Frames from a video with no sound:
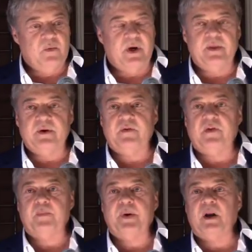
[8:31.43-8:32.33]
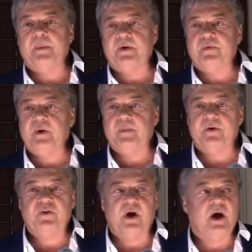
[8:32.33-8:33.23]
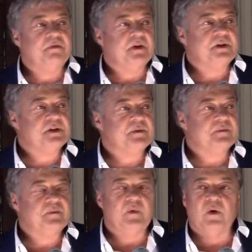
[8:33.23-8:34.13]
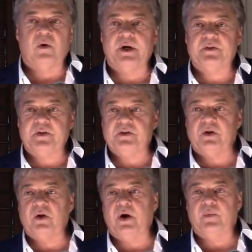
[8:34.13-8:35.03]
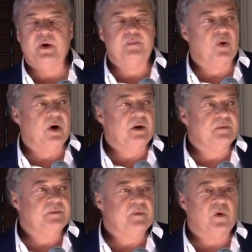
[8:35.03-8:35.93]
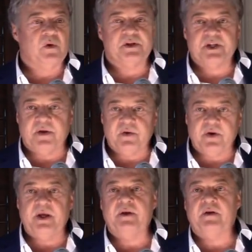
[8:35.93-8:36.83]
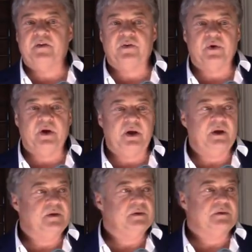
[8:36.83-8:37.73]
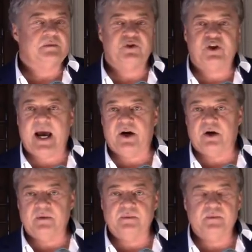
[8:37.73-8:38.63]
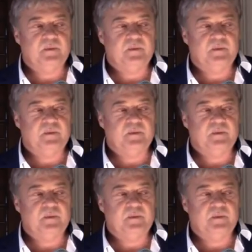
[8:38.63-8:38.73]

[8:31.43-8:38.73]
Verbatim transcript: Whether it's the Parliamentary Budget Office, or it's the Deloitte report, or it's other industry chatter,